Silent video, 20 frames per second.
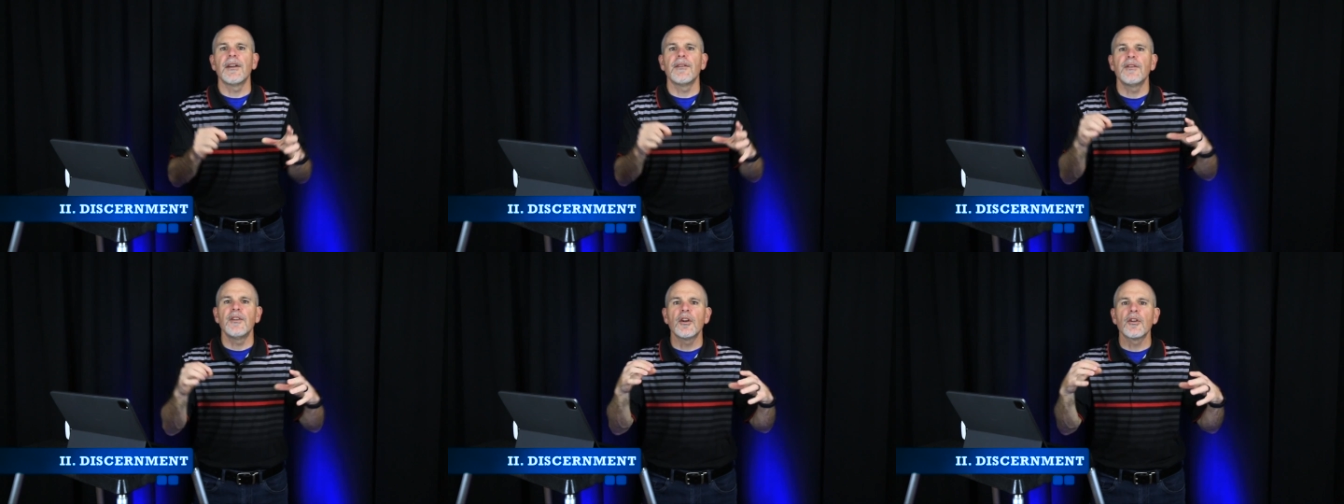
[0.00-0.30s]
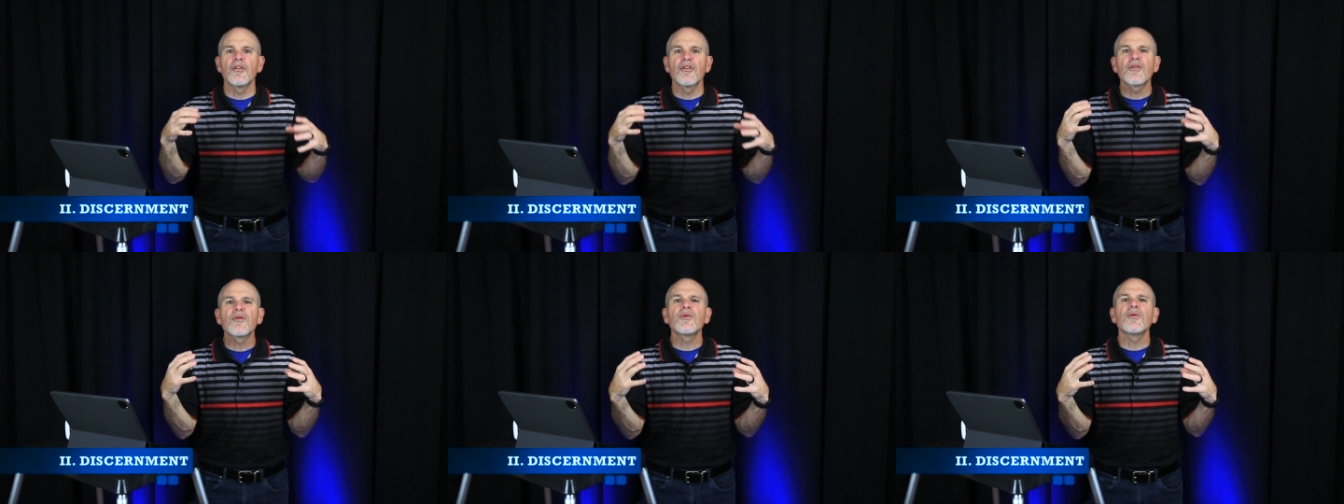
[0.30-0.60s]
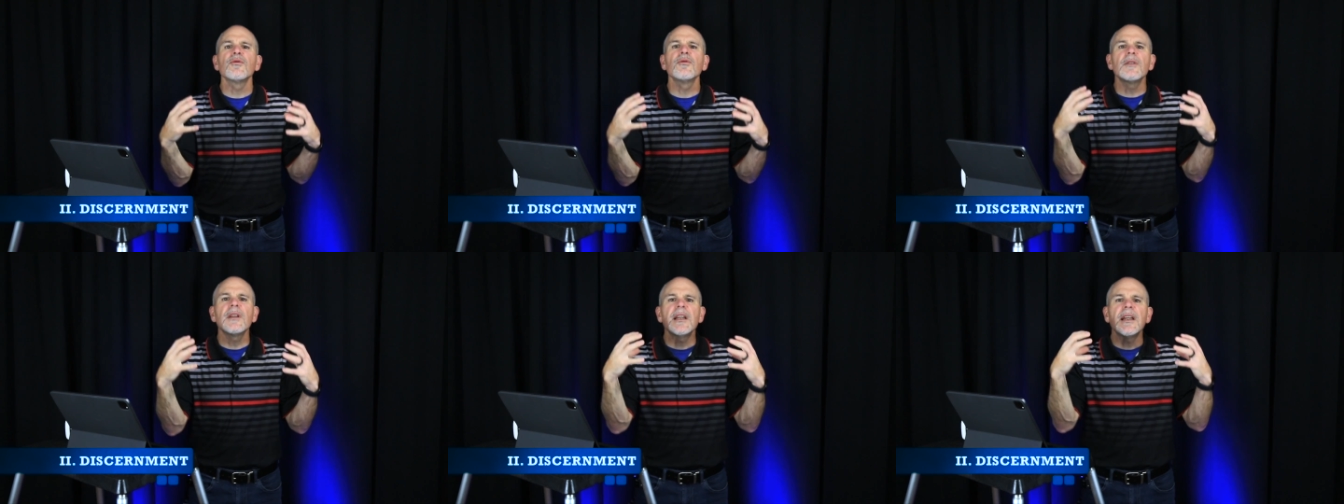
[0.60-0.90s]
if you're
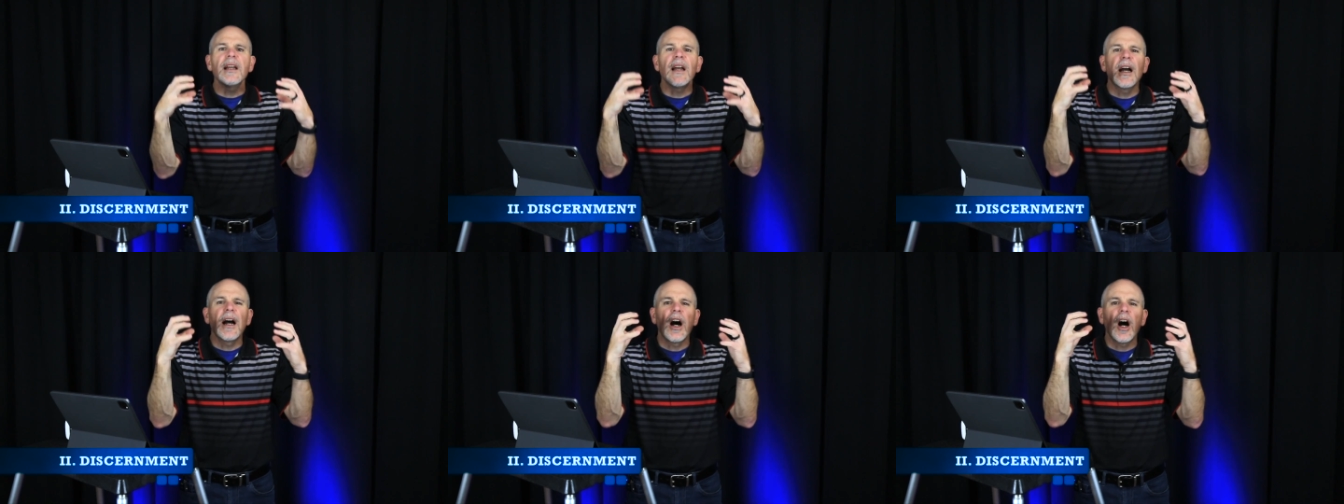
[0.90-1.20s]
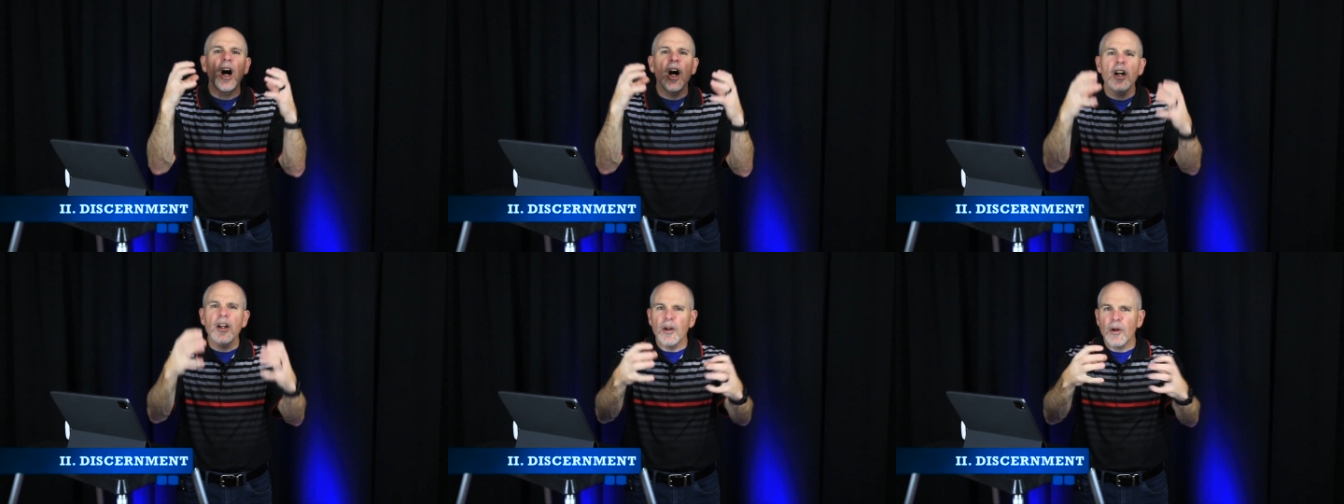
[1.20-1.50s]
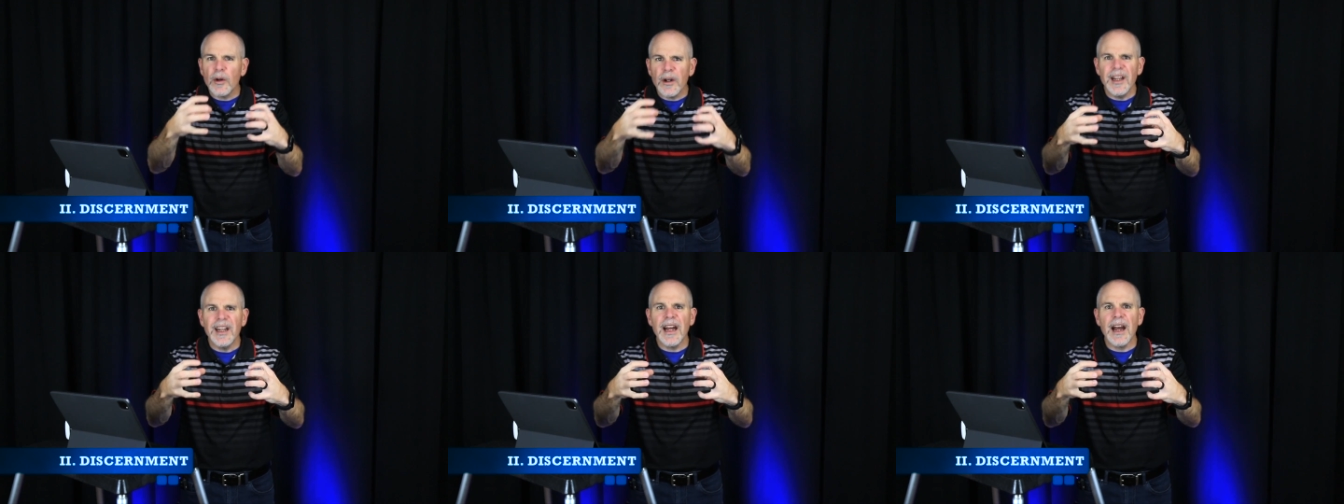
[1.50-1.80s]
truly
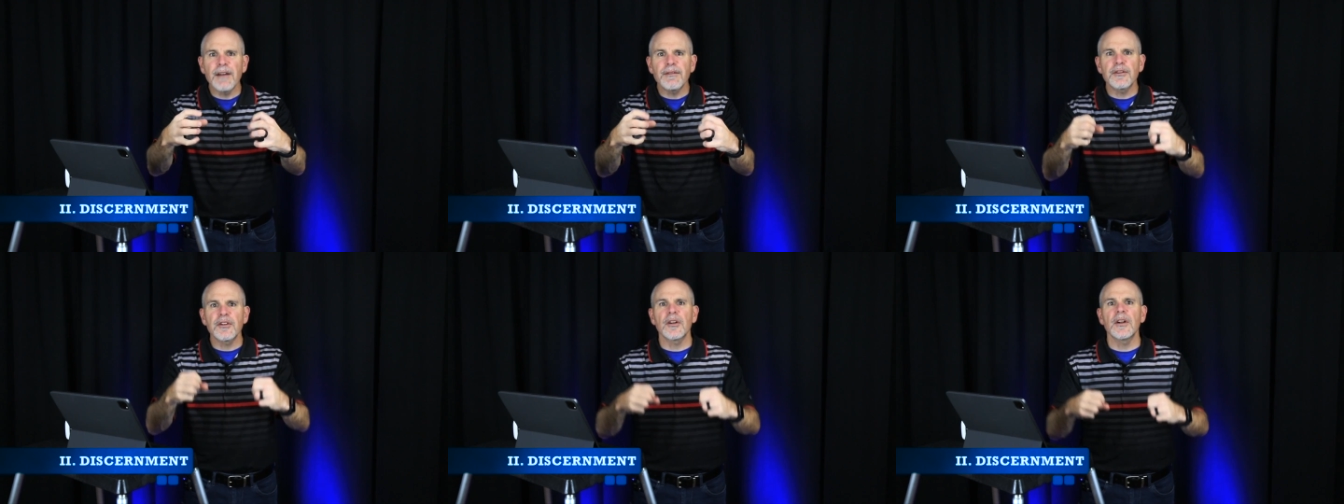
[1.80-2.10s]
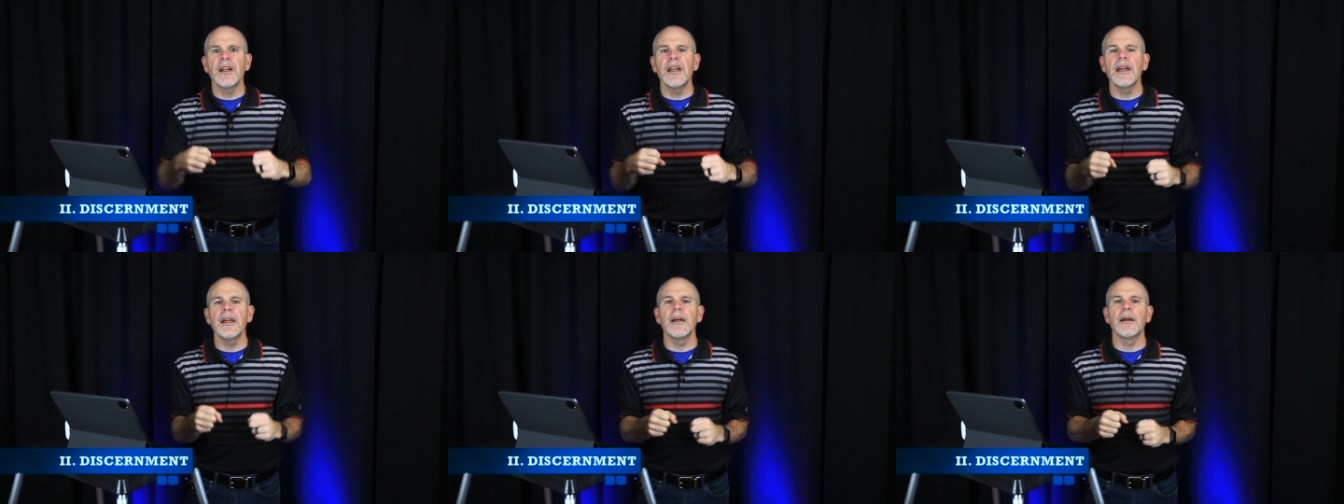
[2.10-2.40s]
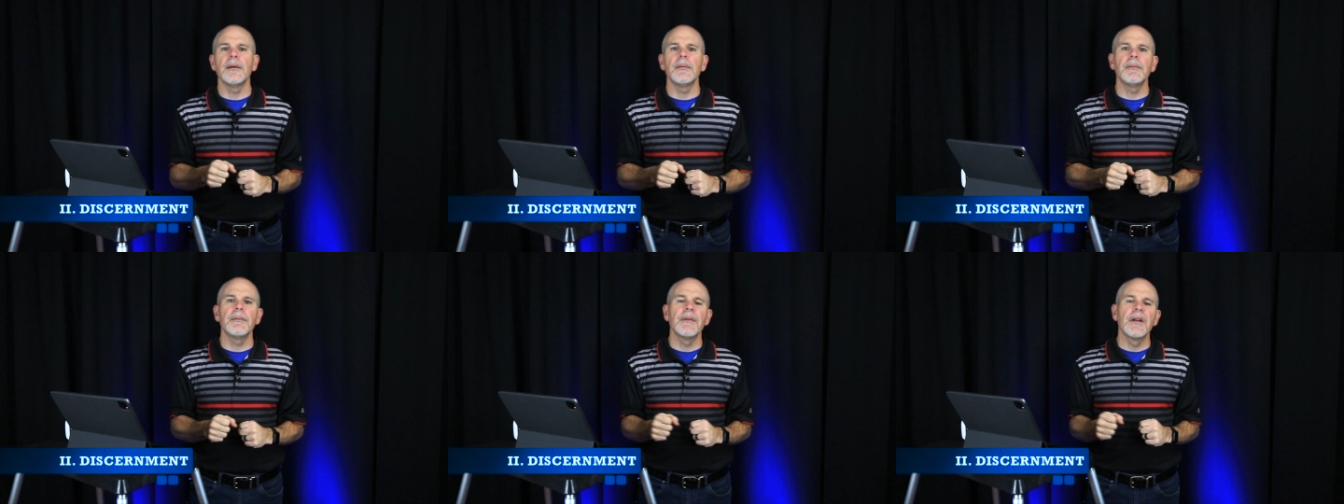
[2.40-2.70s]
hungering after
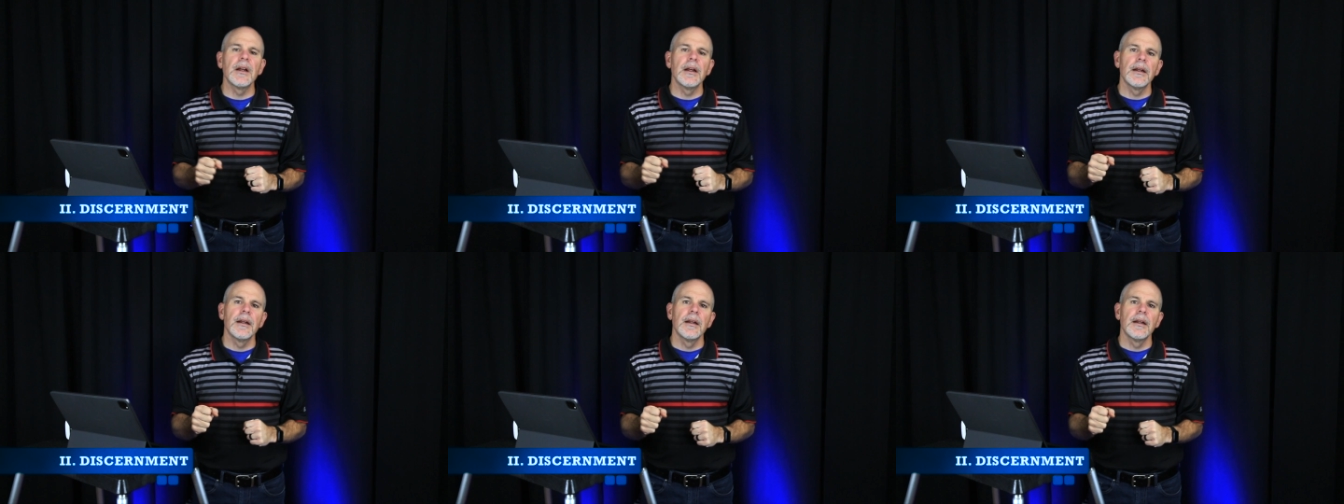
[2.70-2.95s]
Him,